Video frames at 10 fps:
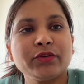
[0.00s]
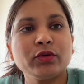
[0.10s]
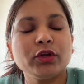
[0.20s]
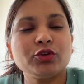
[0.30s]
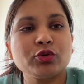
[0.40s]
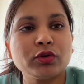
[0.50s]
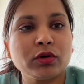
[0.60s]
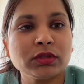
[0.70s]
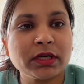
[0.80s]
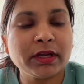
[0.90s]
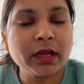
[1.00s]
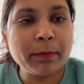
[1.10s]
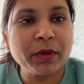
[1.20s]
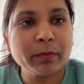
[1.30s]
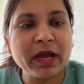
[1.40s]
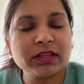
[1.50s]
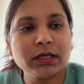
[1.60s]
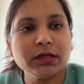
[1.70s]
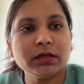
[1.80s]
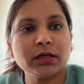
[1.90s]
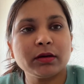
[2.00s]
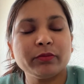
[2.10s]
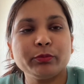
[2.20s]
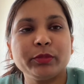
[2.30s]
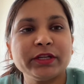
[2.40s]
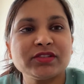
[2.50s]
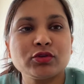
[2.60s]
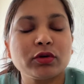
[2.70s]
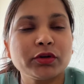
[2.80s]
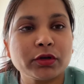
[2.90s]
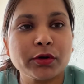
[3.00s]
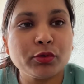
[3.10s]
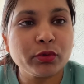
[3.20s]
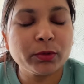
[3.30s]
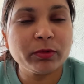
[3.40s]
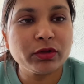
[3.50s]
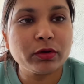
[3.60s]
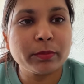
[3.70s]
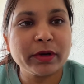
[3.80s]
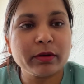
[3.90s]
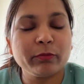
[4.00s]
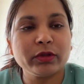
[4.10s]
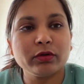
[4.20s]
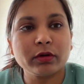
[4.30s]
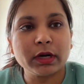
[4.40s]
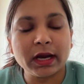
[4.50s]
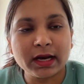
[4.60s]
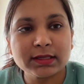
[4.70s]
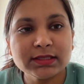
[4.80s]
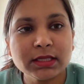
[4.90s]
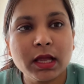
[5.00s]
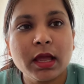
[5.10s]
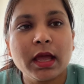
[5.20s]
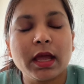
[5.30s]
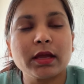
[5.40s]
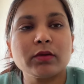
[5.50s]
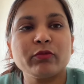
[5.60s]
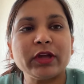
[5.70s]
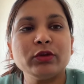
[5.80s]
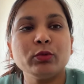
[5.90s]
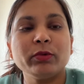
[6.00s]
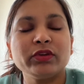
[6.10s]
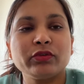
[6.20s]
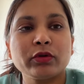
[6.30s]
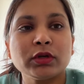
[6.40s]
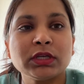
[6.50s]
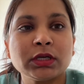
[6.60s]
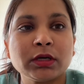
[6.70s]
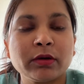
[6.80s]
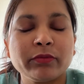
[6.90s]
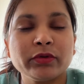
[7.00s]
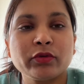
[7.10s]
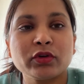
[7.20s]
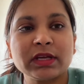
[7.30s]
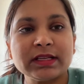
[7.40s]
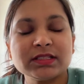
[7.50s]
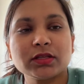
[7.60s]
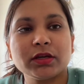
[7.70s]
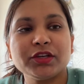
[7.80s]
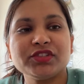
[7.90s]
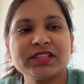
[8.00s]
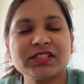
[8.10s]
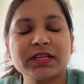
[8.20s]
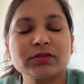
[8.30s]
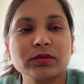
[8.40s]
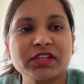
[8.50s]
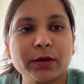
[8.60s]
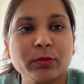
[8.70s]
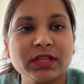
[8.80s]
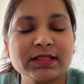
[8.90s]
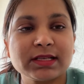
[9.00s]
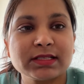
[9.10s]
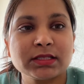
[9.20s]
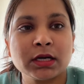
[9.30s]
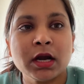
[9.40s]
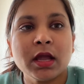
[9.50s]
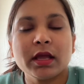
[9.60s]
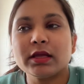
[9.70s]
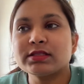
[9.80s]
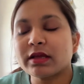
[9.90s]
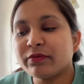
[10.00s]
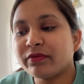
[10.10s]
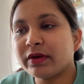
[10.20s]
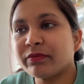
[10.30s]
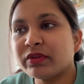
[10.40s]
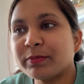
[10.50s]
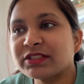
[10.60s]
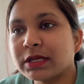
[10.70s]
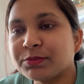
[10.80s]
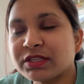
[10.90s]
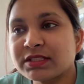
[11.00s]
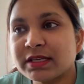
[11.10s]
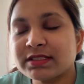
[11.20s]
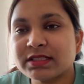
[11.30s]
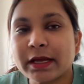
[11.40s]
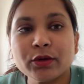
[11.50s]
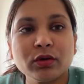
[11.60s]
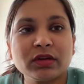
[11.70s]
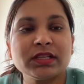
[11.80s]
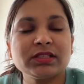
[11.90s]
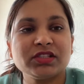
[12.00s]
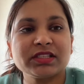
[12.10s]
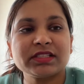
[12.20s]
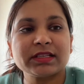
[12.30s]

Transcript: you need to know the recapping method. Please don't do it with your hands. And when you withdraw the insulin, just check with the assessor. If the prescription says 10 units, just